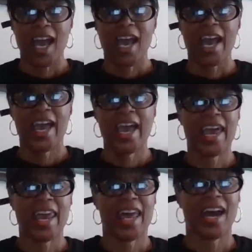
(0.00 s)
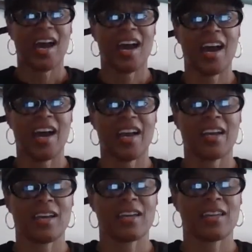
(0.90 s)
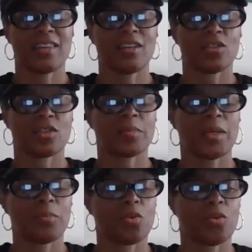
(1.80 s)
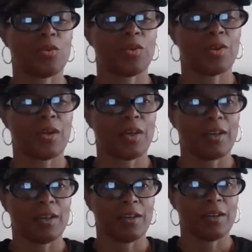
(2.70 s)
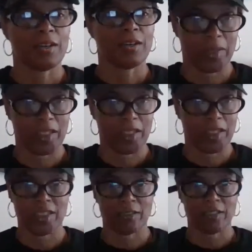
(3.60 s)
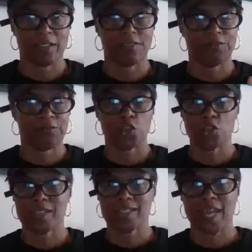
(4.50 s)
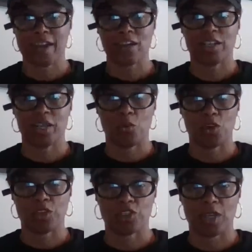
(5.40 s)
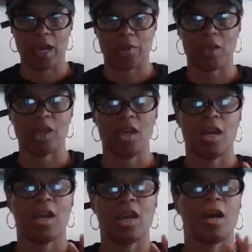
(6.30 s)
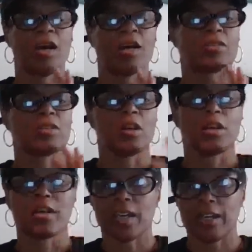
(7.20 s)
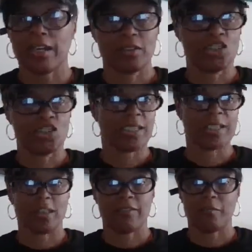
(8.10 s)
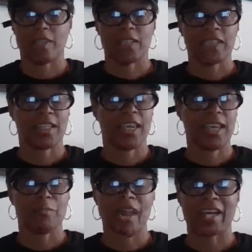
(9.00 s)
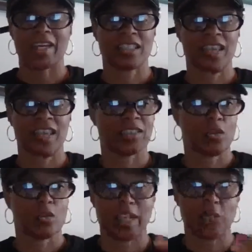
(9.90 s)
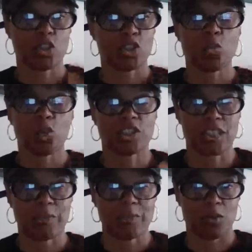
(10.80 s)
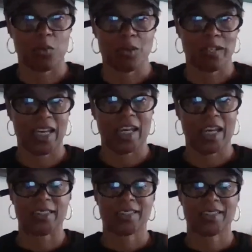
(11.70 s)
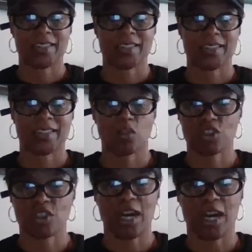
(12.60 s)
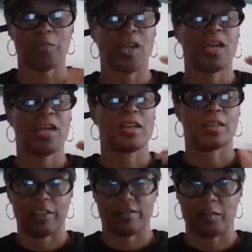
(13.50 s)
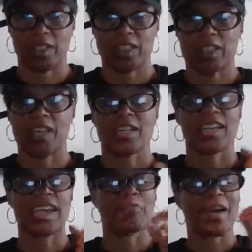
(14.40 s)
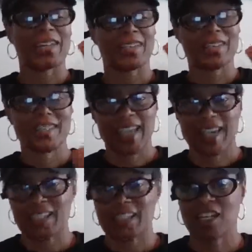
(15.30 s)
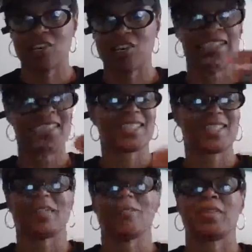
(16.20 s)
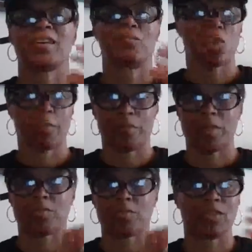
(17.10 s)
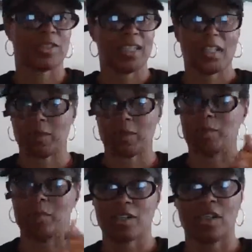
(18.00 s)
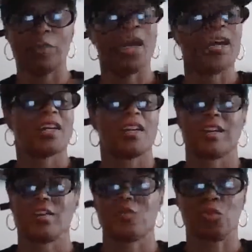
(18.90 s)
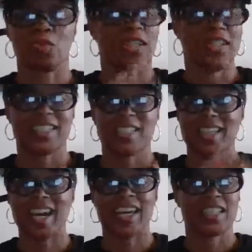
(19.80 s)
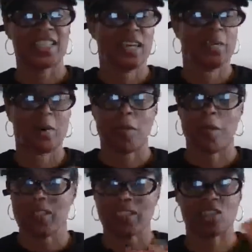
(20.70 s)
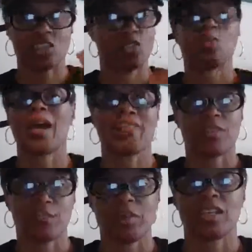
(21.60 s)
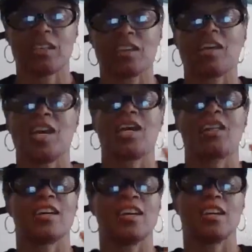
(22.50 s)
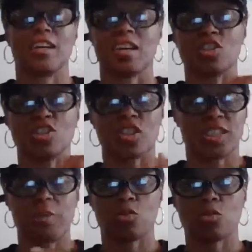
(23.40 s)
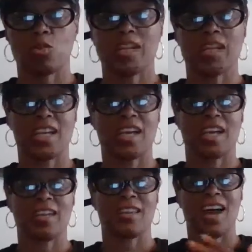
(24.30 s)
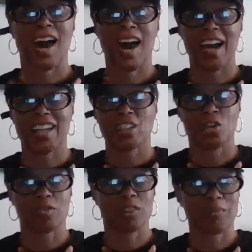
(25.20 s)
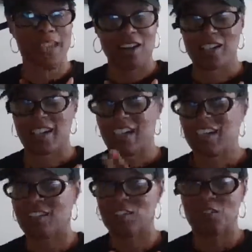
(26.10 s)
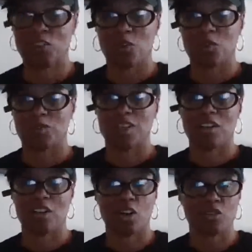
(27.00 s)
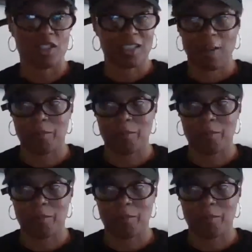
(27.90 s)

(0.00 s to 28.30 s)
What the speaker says: And those people loved me immediately. First Saturday workshop. And just loved me. Came back, so that was 2 workshops in one day. Second workshop, loved me. Came back the second Saturday, the same thing, more people. They was telling people to come. One lady said, I had to tell my mom, my sister, you have to be here. And it just kept growing. And I told them Saturday, their coach is coming